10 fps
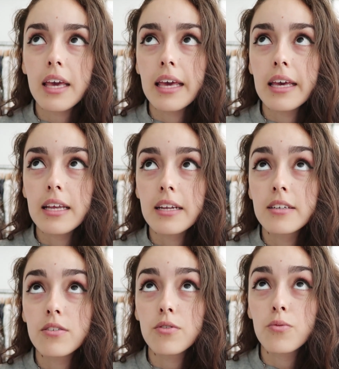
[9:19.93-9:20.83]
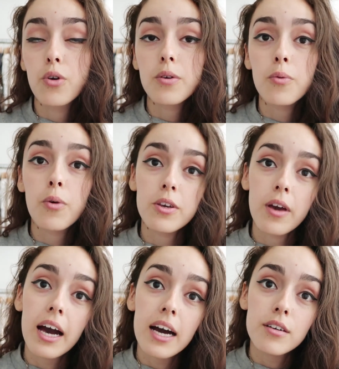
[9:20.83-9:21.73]
and work with what you
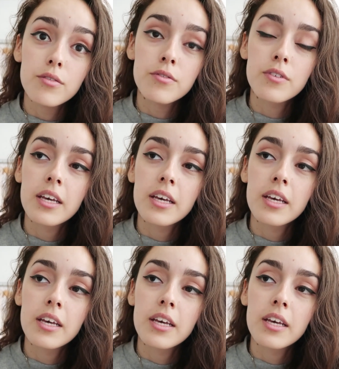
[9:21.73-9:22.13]
have